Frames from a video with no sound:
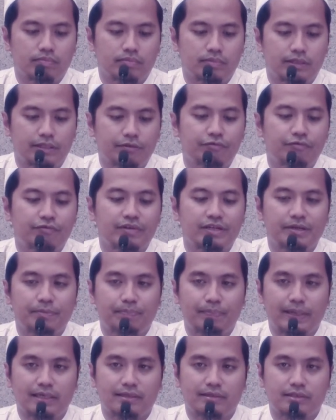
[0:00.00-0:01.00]
different
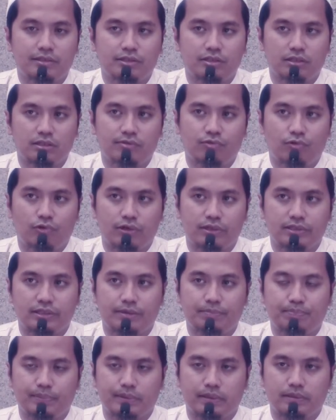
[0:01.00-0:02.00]
practices, for
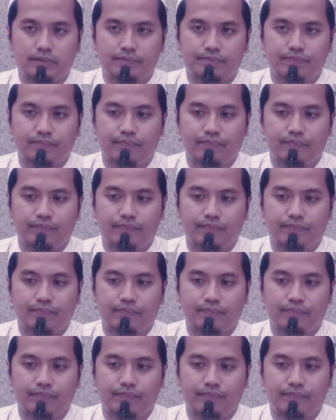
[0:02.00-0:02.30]
example,